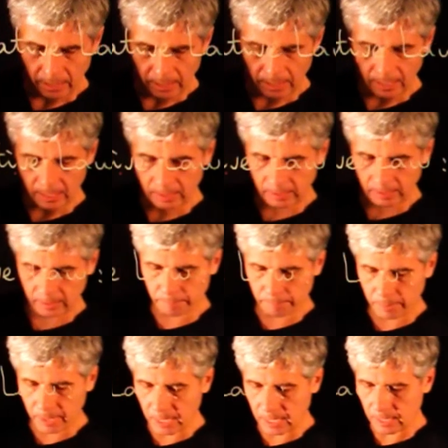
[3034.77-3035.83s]
And
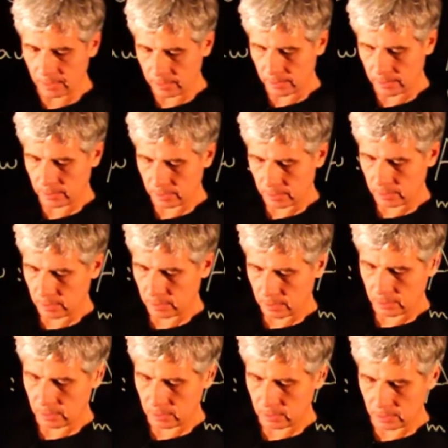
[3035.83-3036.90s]
B
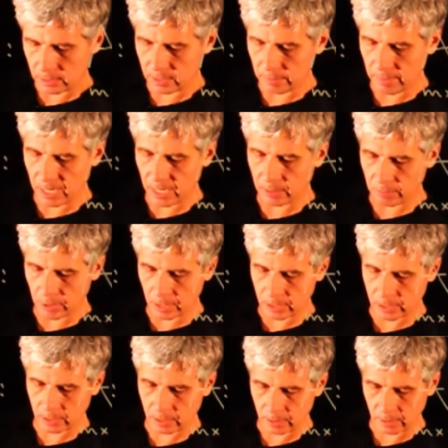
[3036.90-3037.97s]
is the
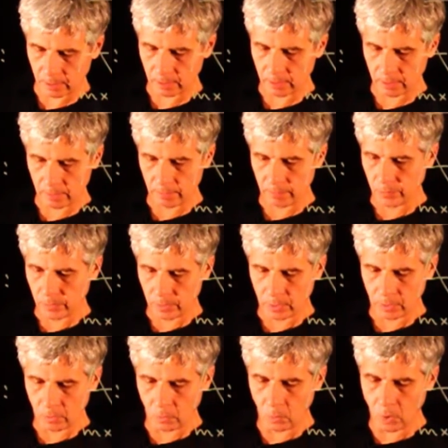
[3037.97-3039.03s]
matrix
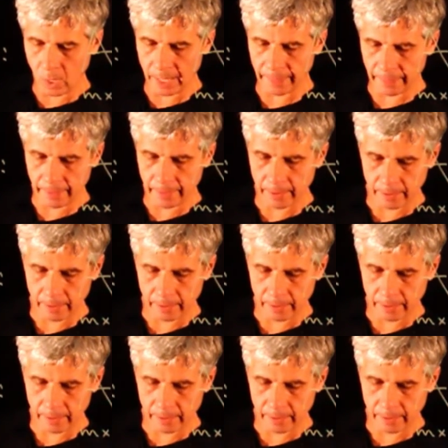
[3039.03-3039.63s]
1,